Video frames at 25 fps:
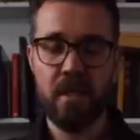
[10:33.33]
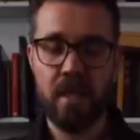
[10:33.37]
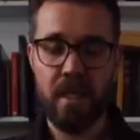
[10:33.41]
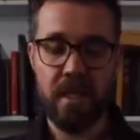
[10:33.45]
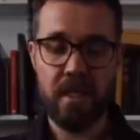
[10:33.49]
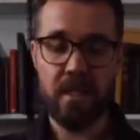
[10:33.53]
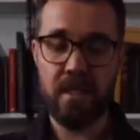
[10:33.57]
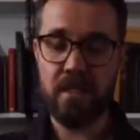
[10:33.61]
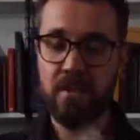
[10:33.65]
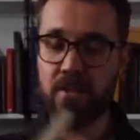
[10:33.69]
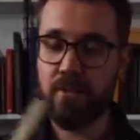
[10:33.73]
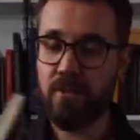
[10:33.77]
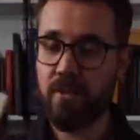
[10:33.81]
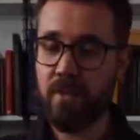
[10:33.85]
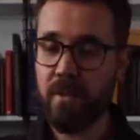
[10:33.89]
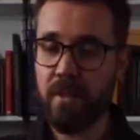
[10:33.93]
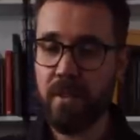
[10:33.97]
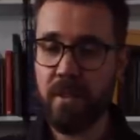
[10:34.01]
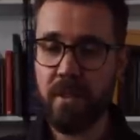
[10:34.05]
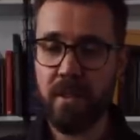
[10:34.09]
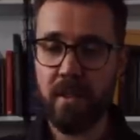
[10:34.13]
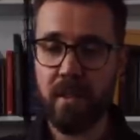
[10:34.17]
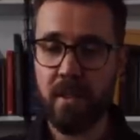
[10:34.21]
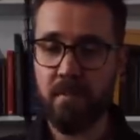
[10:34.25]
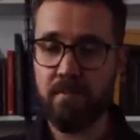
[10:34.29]
I did
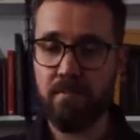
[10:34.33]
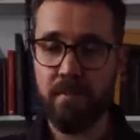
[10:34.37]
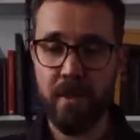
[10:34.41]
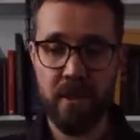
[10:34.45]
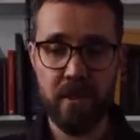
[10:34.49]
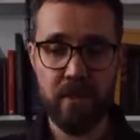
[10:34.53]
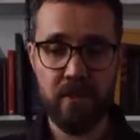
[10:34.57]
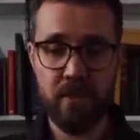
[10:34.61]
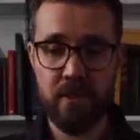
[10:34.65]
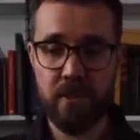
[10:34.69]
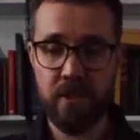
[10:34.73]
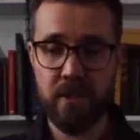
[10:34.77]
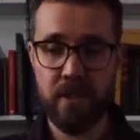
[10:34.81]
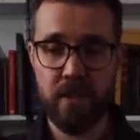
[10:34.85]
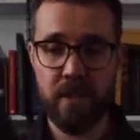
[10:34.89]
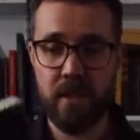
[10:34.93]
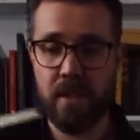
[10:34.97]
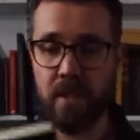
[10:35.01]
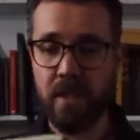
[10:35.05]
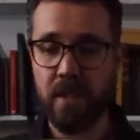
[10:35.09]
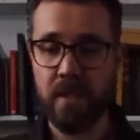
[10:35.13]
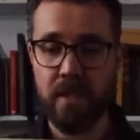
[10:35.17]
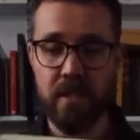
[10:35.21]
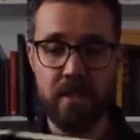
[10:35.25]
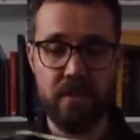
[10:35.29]
try a bunch.
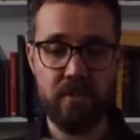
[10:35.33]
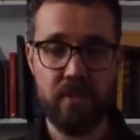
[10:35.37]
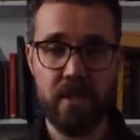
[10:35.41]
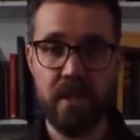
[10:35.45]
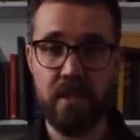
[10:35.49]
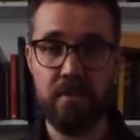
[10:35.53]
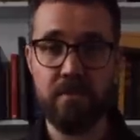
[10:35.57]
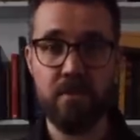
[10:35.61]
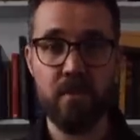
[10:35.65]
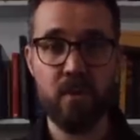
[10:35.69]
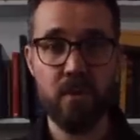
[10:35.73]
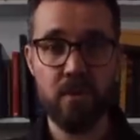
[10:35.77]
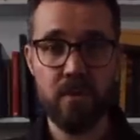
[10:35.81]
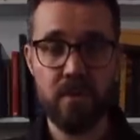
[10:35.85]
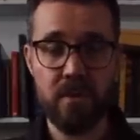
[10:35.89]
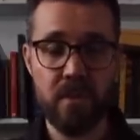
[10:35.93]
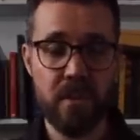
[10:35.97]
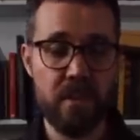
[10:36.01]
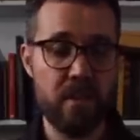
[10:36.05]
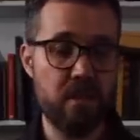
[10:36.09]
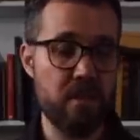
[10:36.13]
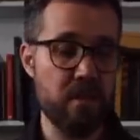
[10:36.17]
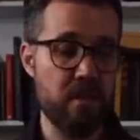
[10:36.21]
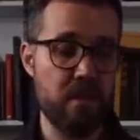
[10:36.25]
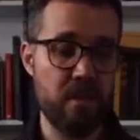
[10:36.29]
I tried
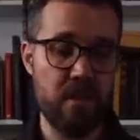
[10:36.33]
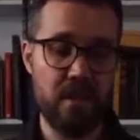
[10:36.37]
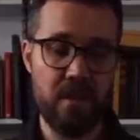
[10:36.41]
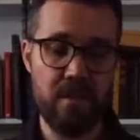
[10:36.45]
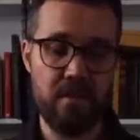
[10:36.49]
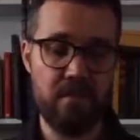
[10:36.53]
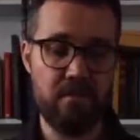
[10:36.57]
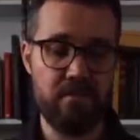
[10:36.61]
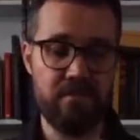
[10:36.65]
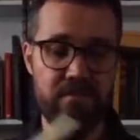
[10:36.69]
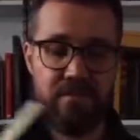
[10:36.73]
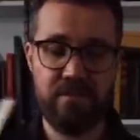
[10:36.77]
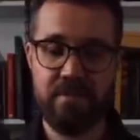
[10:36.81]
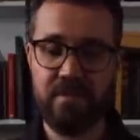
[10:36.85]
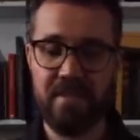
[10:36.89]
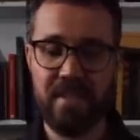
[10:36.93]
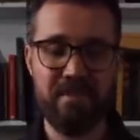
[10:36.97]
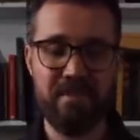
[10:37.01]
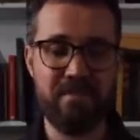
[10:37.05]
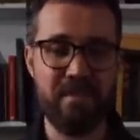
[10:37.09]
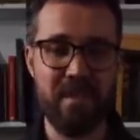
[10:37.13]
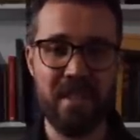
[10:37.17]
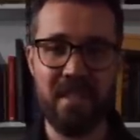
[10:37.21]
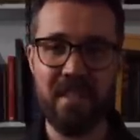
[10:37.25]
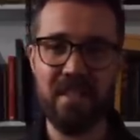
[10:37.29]
Moleskin,
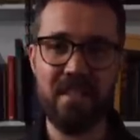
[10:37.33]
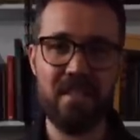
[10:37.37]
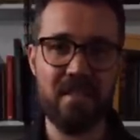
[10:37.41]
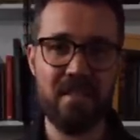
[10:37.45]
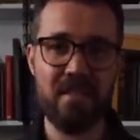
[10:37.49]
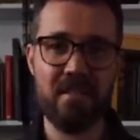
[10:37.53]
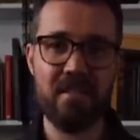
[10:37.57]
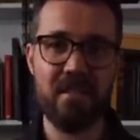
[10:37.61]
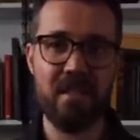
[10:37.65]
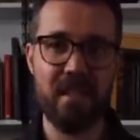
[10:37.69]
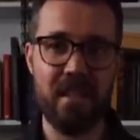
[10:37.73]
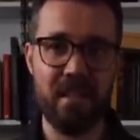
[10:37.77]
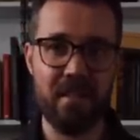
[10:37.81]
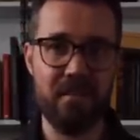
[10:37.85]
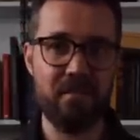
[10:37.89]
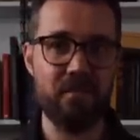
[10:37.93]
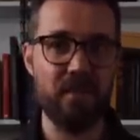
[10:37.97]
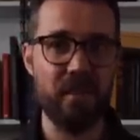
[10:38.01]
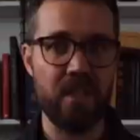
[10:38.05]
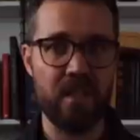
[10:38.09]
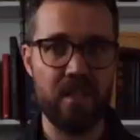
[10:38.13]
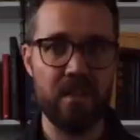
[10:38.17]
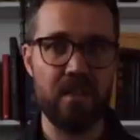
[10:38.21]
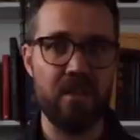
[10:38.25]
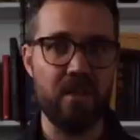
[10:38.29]
but this, like,
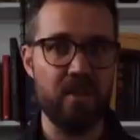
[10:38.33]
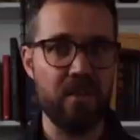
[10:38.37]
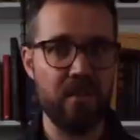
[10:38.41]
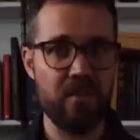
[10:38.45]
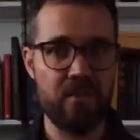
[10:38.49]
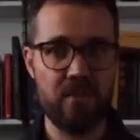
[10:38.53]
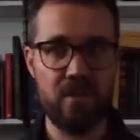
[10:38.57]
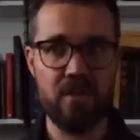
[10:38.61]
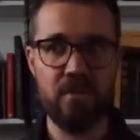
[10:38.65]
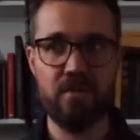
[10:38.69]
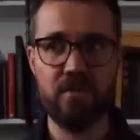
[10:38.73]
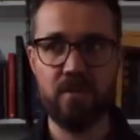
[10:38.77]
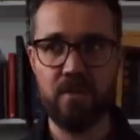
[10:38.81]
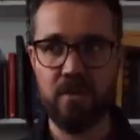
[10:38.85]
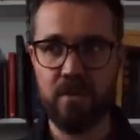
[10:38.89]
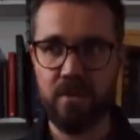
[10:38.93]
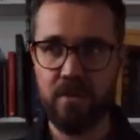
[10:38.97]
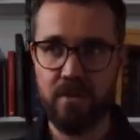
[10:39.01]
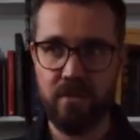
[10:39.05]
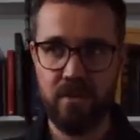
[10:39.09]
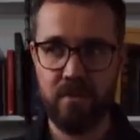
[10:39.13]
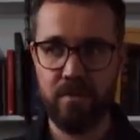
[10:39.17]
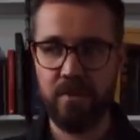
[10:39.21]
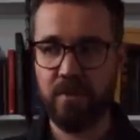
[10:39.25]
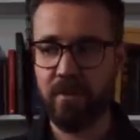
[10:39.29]
really, Leuchtturm do a
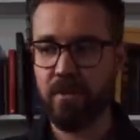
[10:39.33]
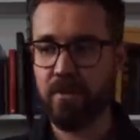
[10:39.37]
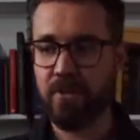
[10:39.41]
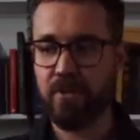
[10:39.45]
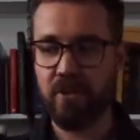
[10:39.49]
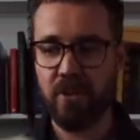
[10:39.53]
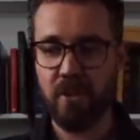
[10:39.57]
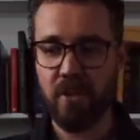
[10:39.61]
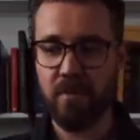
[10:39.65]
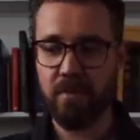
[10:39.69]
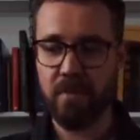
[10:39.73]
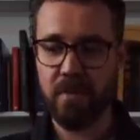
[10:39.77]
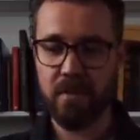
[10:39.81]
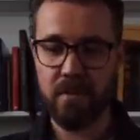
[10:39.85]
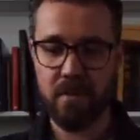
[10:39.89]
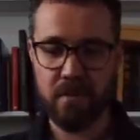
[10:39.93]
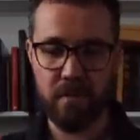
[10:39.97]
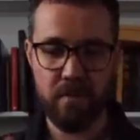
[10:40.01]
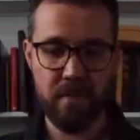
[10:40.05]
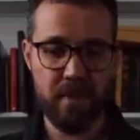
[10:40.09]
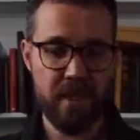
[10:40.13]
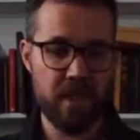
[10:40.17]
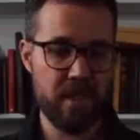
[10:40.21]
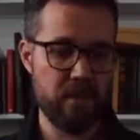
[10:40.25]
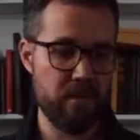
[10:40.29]
super good job, and it's
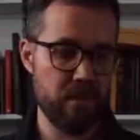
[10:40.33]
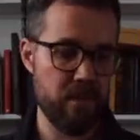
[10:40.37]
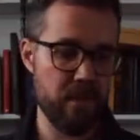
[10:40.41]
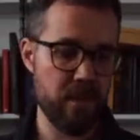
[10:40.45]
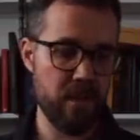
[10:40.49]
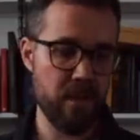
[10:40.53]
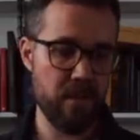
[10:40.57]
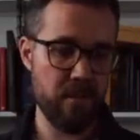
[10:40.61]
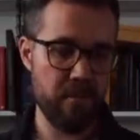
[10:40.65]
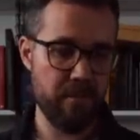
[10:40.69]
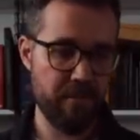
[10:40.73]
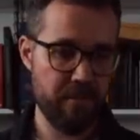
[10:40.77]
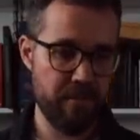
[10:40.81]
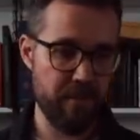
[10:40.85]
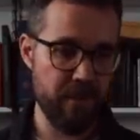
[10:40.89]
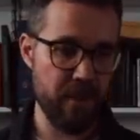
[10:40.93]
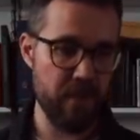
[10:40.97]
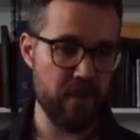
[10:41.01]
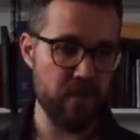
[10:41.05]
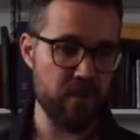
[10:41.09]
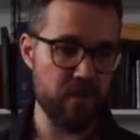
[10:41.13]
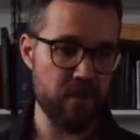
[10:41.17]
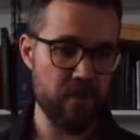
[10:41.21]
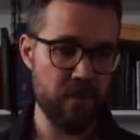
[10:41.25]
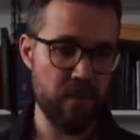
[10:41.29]
the best one that I've
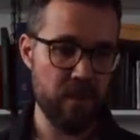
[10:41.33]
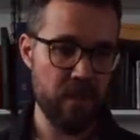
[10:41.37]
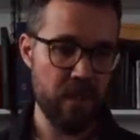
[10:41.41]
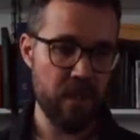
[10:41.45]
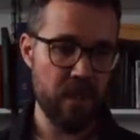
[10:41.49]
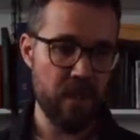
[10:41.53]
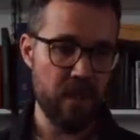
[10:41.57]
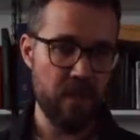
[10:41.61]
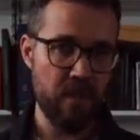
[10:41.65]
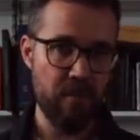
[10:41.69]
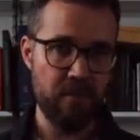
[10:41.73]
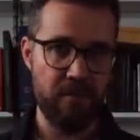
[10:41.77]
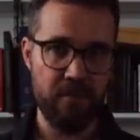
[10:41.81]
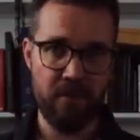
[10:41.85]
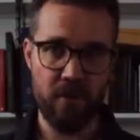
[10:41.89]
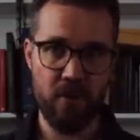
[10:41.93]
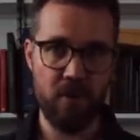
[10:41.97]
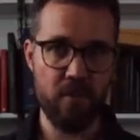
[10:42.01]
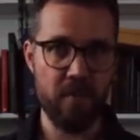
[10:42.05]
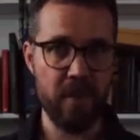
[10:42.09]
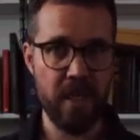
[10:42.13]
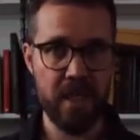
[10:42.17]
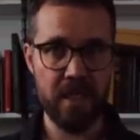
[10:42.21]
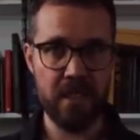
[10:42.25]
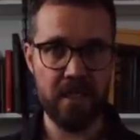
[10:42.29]
found
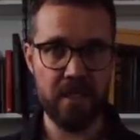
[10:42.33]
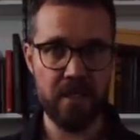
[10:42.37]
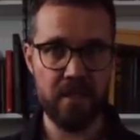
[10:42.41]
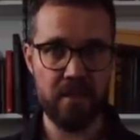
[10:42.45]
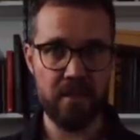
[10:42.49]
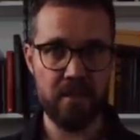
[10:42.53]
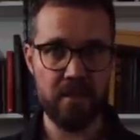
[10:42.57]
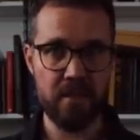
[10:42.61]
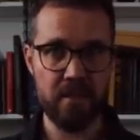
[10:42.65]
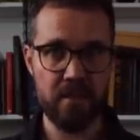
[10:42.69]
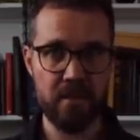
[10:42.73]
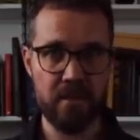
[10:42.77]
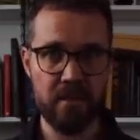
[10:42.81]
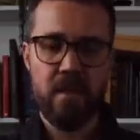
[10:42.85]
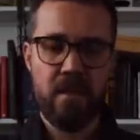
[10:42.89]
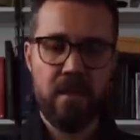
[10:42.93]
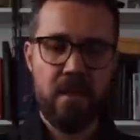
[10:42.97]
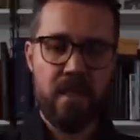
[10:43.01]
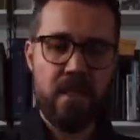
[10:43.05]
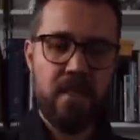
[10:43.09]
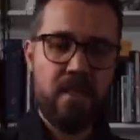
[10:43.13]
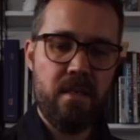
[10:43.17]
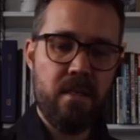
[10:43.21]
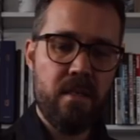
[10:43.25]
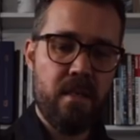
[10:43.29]
for my needs.
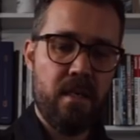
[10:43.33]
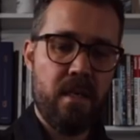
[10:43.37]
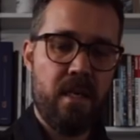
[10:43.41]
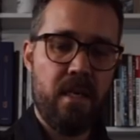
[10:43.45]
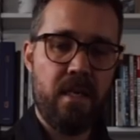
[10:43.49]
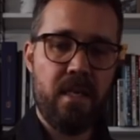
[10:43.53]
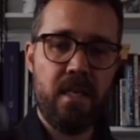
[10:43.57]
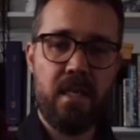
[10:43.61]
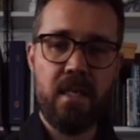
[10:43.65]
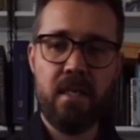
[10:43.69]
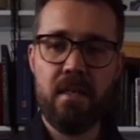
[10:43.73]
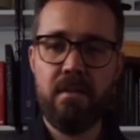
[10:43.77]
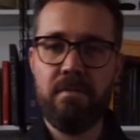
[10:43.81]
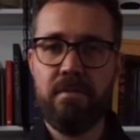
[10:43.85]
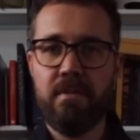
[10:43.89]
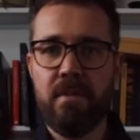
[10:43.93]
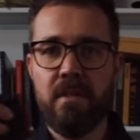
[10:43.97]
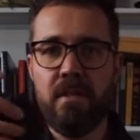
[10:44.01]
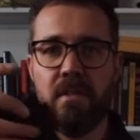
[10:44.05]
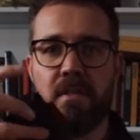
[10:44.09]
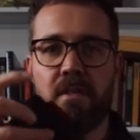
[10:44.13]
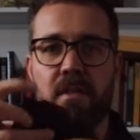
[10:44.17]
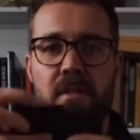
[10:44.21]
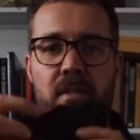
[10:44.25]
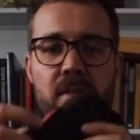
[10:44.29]
Then I have
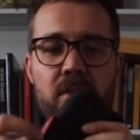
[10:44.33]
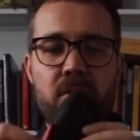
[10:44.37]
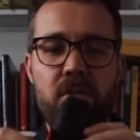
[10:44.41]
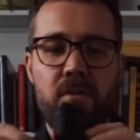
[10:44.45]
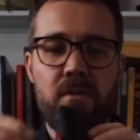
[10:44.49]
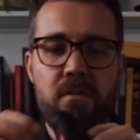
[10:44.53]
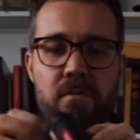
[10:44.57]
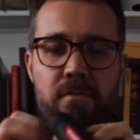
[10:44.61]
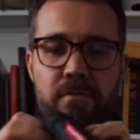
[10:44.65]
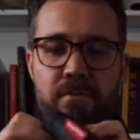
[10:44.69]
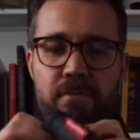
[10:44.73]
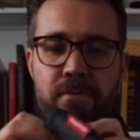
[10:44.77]
this little